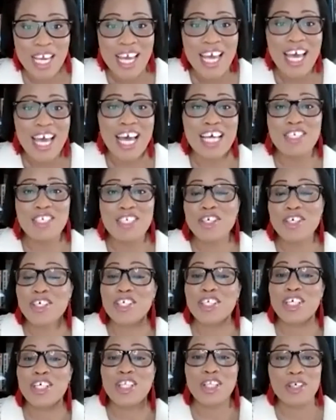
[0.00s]
as you're
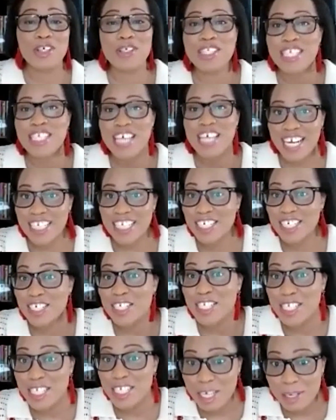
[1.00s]
going to learn
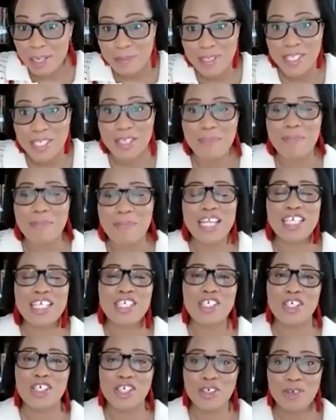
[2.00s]
tactical tips to
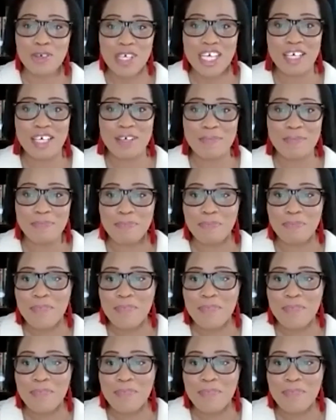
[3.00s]
manage your career,